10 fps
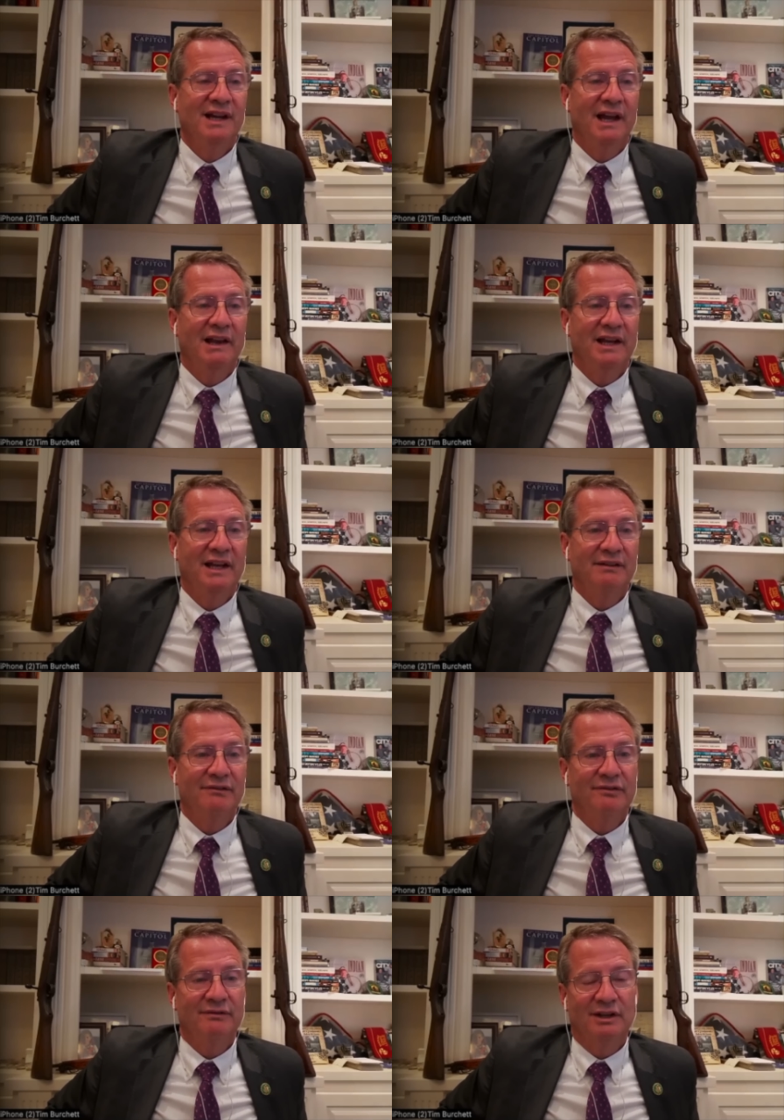And then
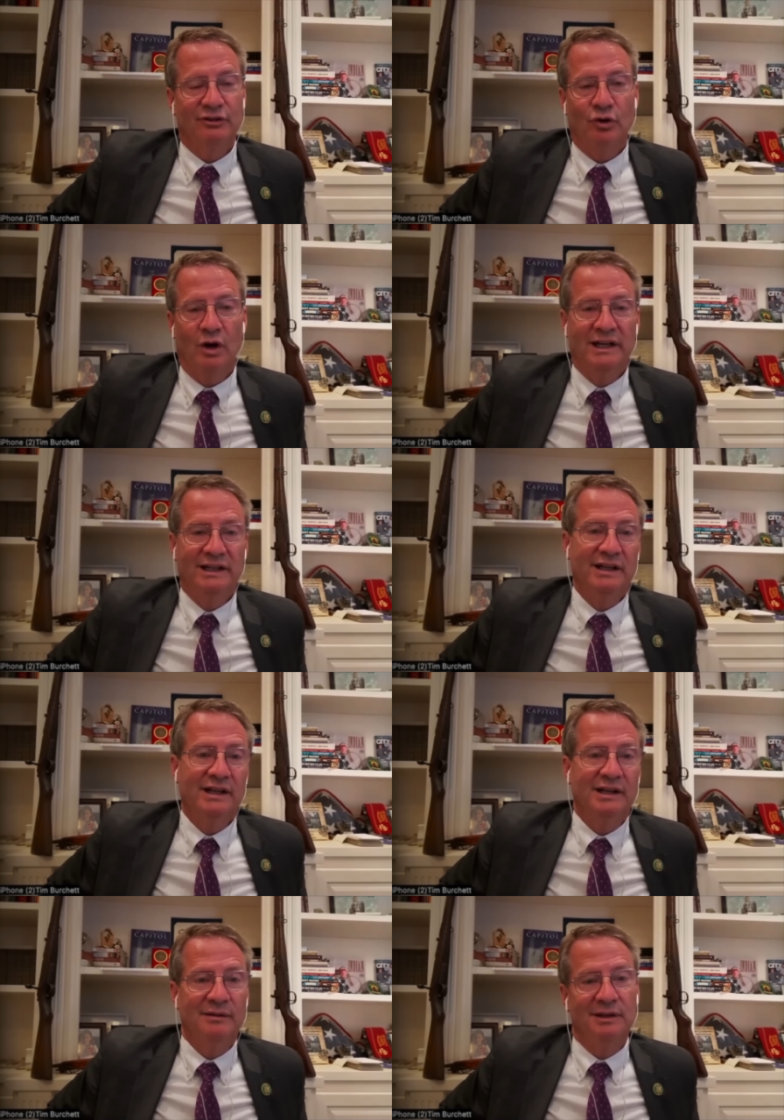they've discredited
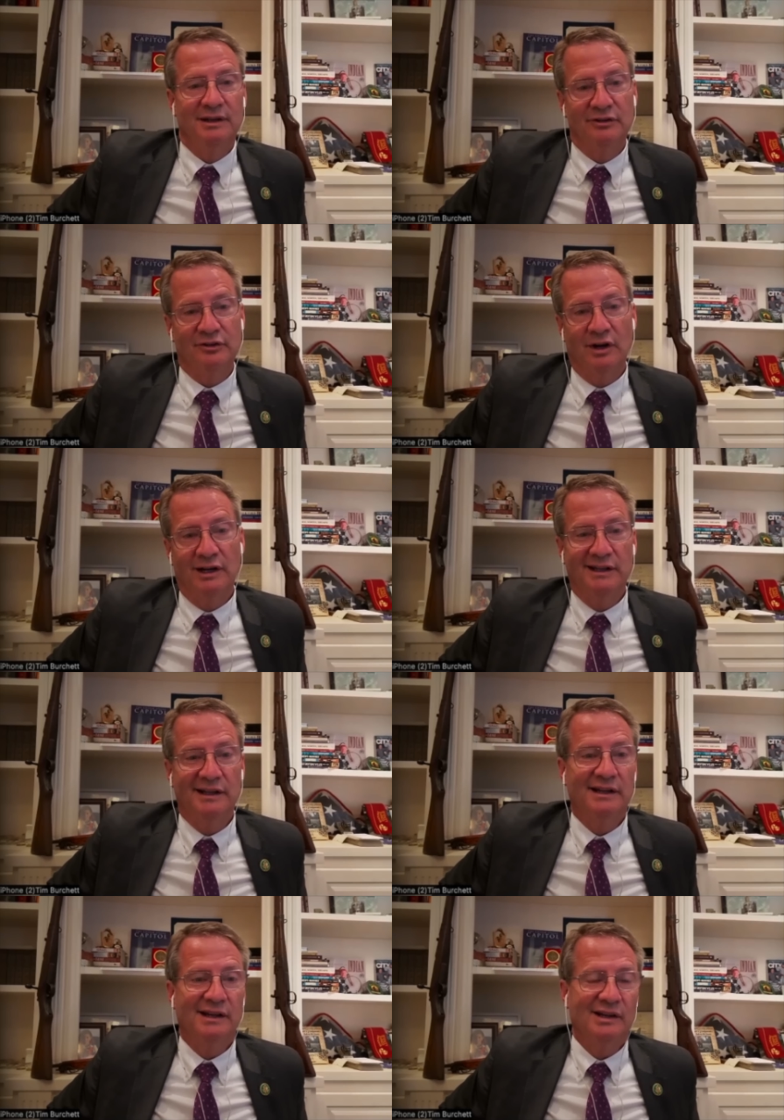him, and
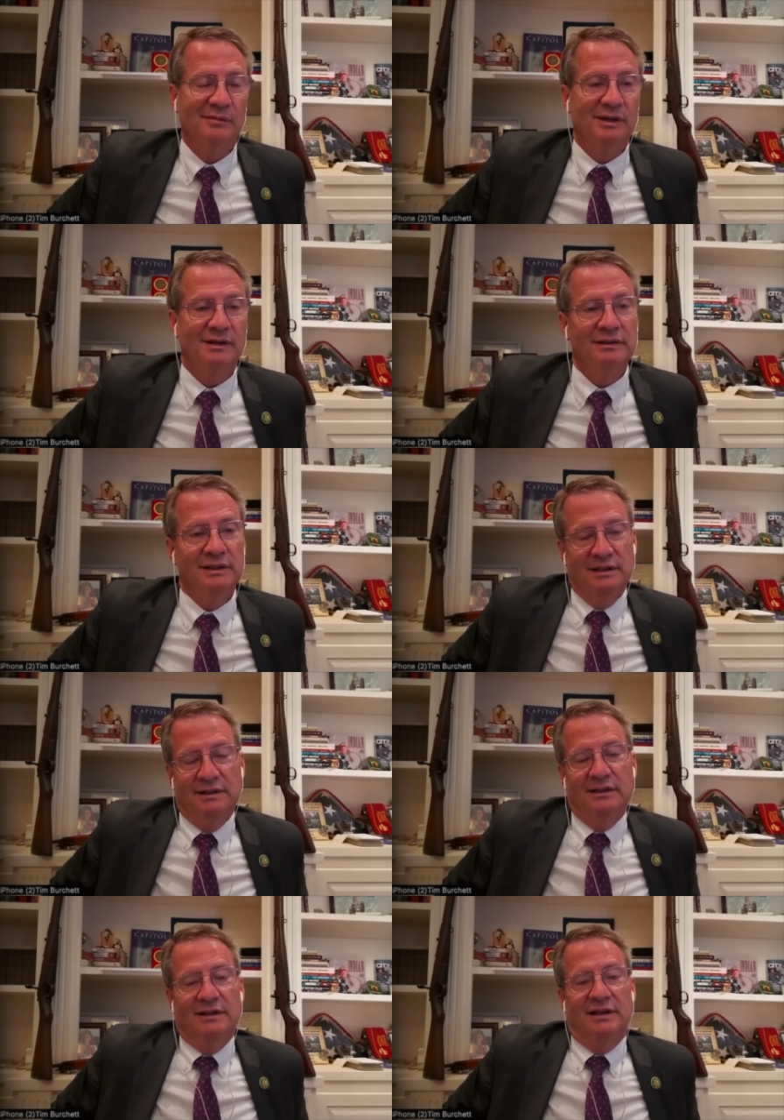and
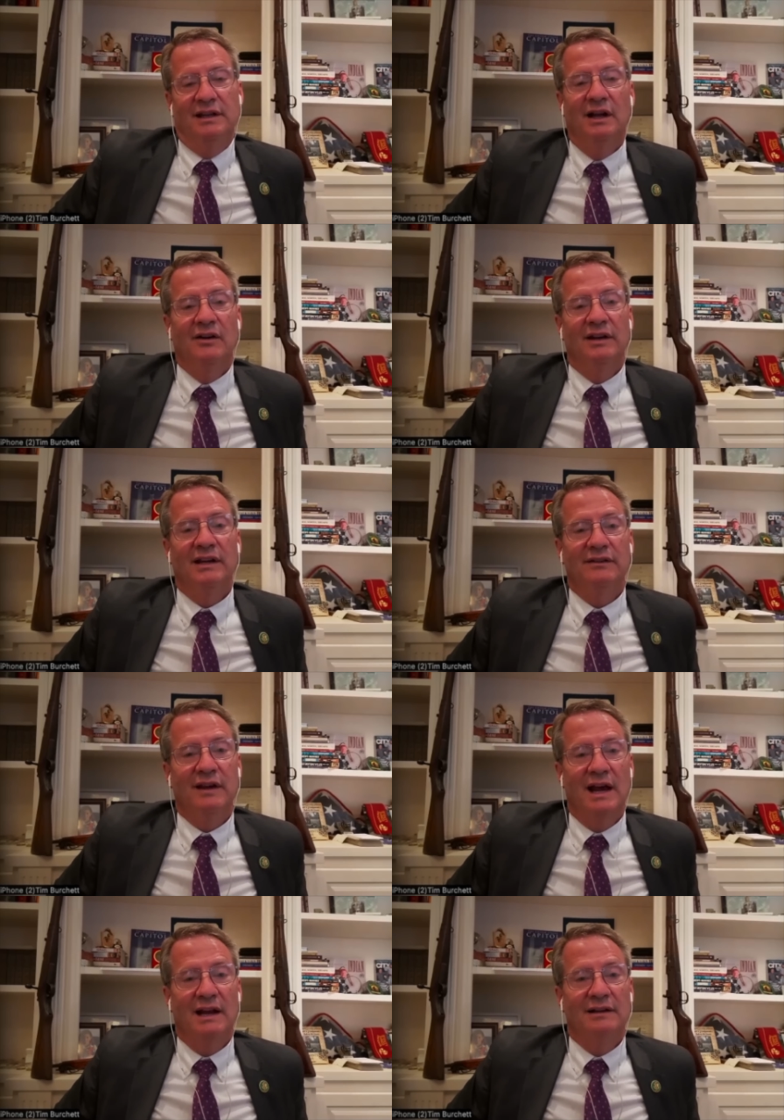he's
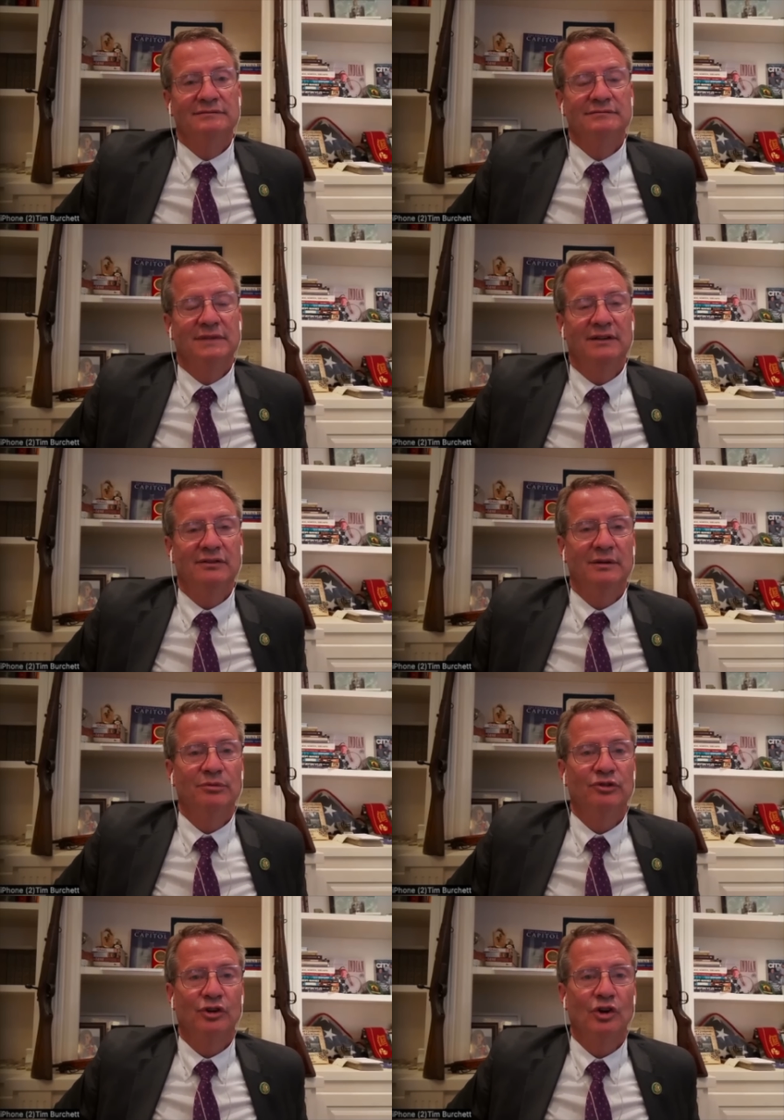an
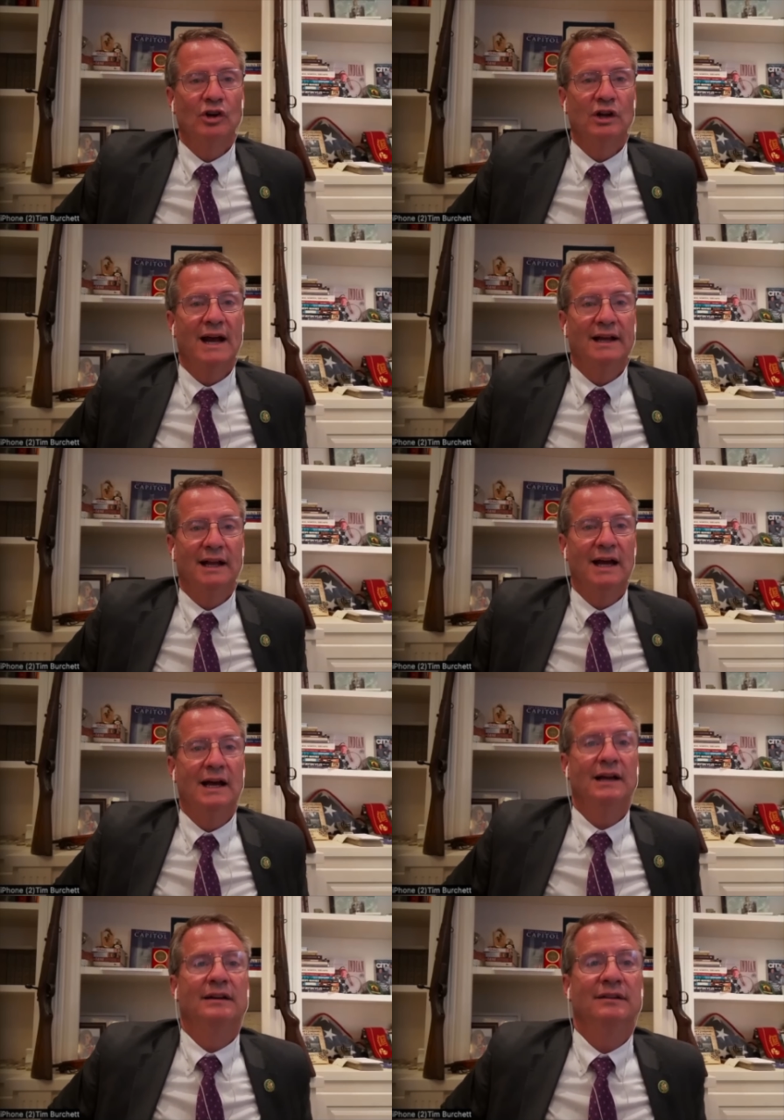obscure kind of
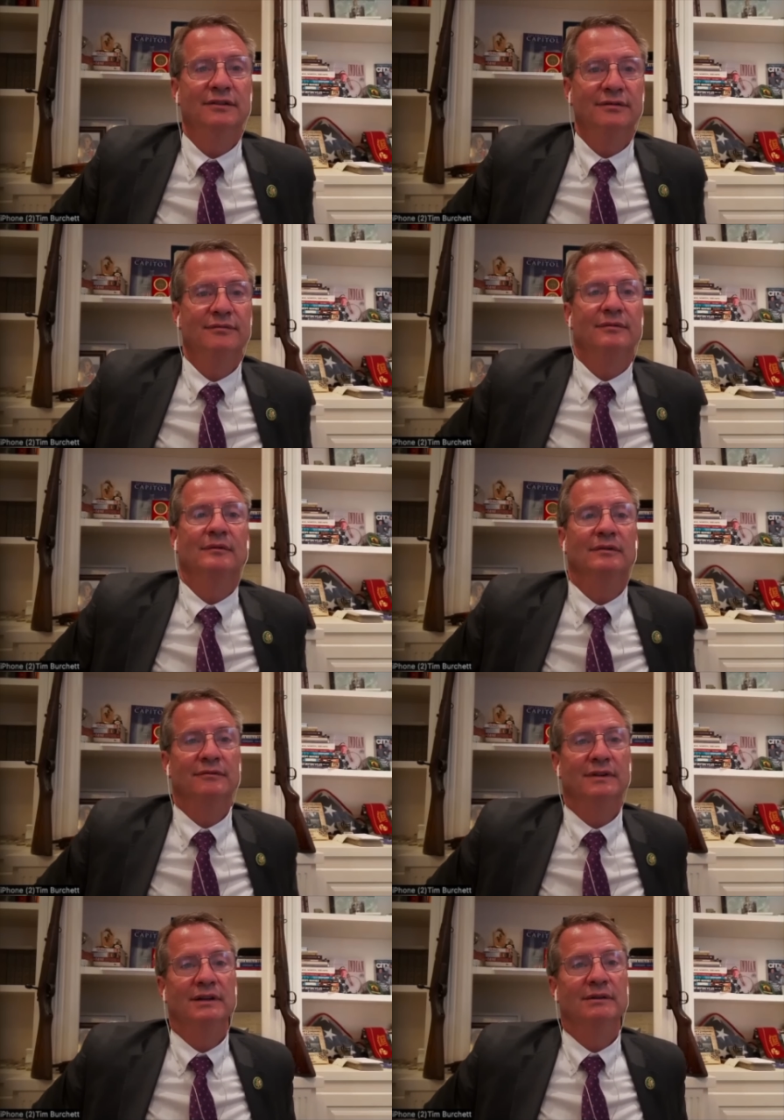guy.
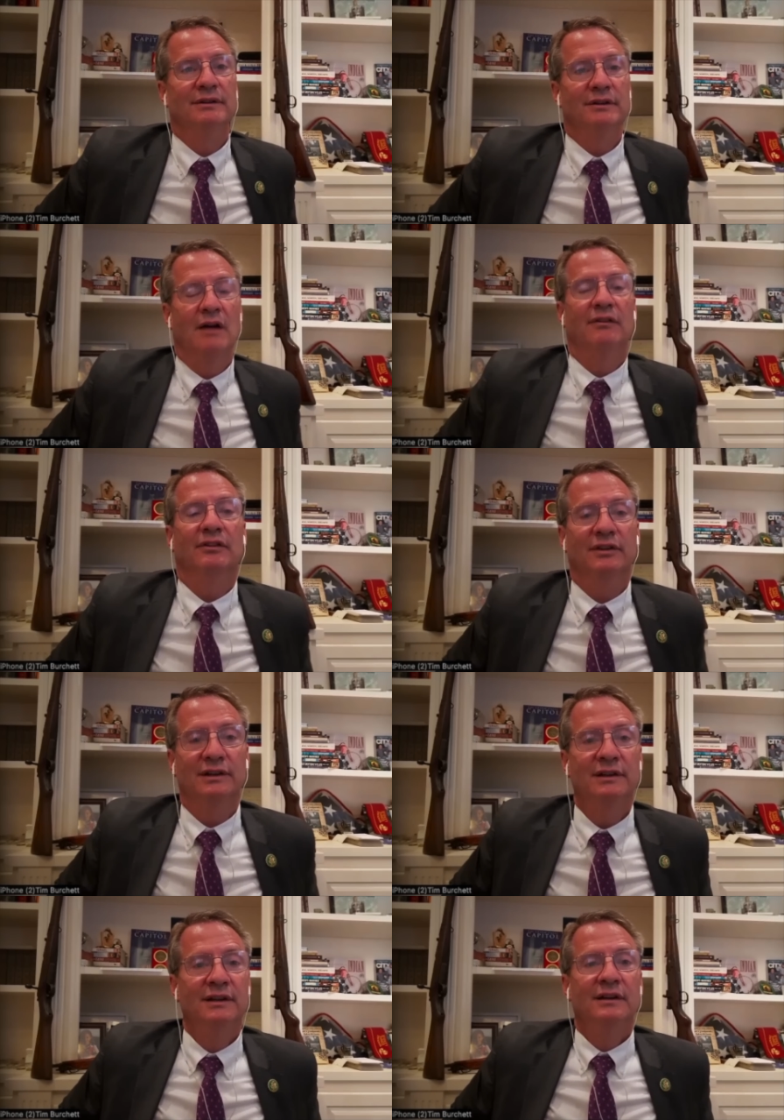
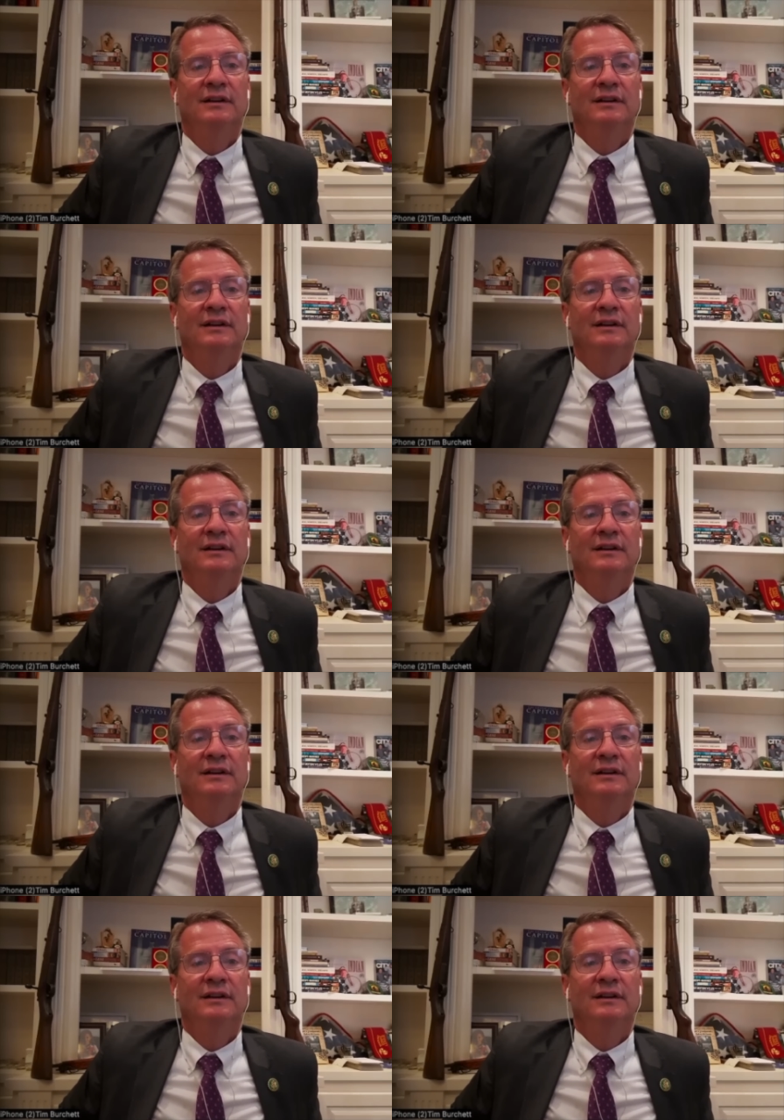Obviously